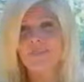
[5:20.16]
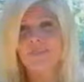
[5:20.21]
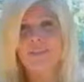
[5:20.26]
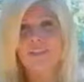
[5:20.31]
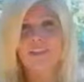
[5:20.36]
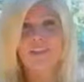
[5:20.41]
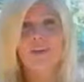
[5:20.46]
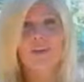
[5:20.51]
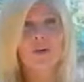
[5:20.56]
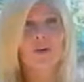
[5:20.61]
when
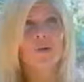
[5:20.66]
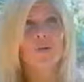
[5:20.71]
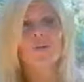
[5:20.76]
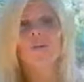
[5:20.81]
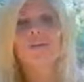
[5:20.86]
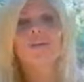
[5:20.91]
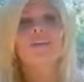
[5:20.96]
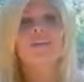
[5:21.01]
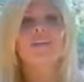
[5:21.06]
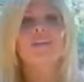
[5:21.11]
they'd
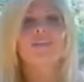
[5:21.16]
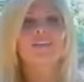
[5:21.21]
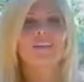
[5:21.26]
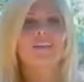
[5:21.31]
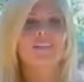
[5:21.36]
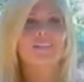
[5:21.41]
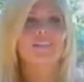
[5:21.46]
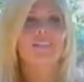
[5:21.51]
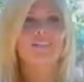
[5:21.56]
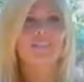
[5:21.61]
go,
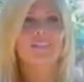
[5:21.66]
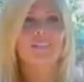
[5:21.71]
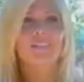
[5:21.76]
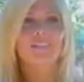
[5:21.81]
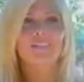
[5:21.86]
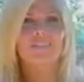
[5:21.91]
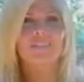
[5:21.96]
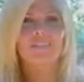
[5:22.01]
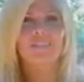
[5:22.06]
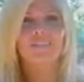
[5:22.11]

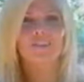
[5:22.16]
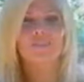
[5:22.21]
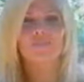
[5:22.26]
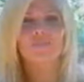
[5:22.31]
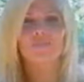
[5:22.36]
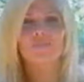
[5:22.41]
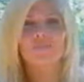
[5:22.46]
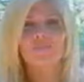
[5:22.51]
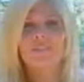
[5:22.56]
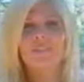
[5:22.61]
uh, you
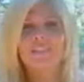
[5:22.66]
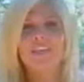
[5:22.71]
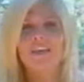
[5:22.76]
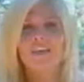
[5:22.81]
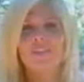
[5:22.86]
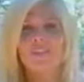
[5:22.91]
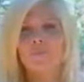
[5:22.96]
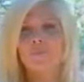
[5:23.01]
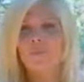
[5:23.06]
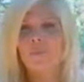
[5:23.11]
know,
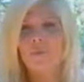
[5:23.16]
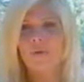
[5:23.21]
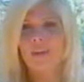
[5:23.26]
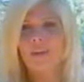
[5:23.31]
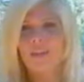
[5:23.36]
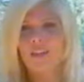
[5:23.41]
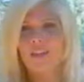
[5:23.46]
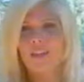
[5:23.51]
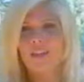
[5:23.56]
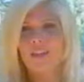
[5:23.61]
yell at a
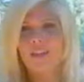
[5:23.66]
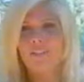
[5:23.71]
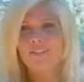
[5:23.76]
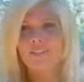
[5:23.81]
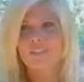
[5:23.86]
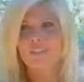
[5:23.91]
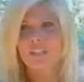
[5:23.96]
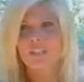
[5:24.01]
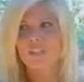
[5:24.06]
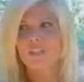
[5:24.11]
boy that
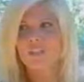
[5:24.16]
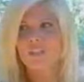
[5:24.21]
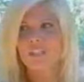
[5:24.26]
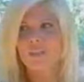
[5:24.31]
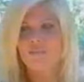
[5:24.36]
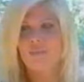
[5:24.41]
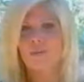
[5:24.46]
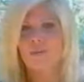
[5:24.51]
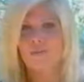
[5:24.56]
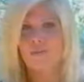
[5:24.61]
never even looked
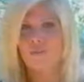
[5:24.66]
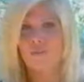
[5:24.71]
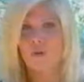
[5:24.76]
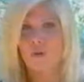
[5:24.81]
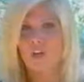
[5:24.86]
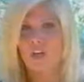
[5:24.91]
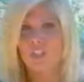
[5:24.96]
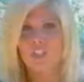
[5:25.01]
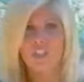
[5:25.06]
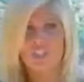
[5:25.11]
at me
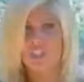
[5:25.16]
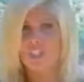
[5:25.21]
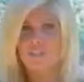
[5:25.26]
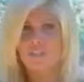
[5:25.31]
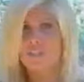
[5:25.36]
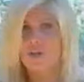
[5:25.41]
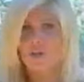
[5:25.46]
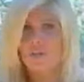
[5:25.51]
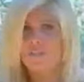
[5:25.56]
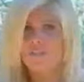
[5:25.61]
before.
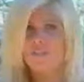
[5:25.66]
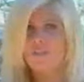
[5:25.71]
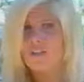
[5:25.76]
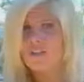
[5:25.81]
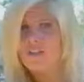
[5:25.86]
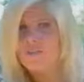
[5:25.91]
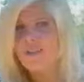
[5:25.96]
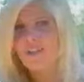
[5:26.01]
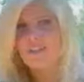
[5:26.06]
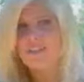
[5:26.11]
Don't even
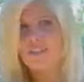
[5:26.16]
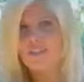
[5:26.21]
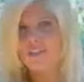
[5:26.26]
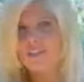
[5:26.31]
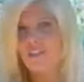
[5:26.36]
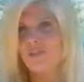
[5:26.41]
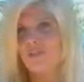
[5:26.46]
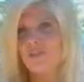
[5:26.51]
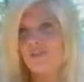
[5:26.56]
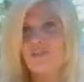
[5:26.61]
look at my
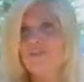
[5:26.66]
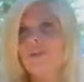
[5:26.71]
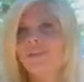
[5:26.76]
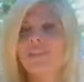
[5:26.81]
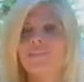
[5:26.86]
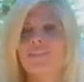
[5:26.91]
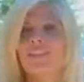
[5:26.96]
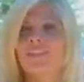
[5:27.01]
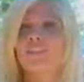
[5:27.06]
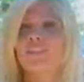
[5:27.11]
sister before he even